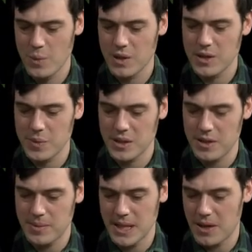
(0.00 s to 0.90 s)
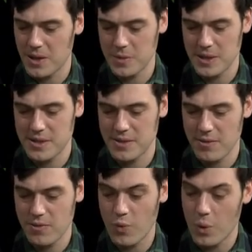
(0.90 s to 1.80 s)
one of one of the big arguments
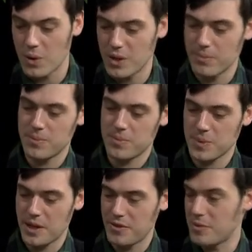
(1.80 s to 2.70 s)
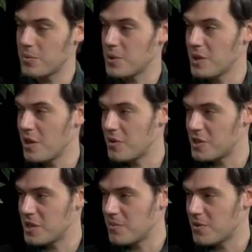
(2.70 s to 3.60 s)
for em, kind of employee
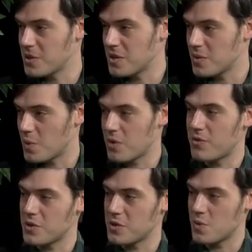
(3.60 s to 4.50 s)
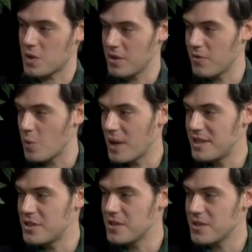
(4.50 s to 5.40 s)
ownership versus wor versus working for
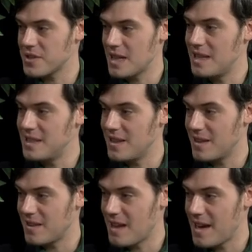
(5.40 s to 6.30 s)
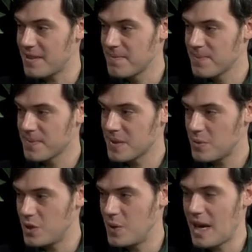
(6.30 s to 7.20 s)
wages is the idea that
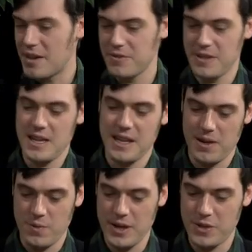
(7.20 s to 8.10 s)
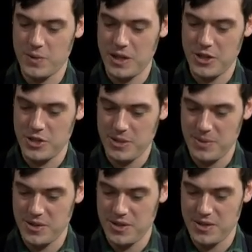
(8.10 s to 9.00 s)
when you have that kind of wage relationship,
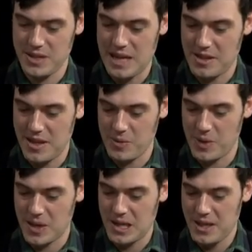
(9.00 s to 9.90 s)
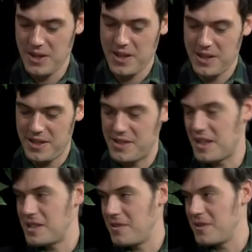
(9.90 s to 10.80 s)
there's this set thing where the
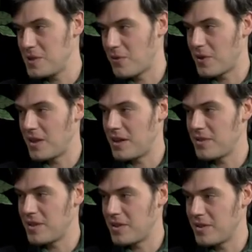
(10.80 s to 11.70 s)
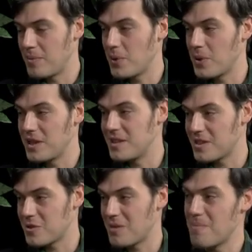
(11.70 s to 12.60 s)
incentive is for the the employee
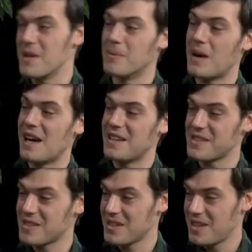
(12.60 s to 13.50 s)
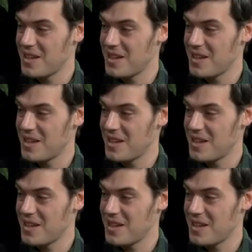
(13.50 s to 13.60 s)
to sort of minimize,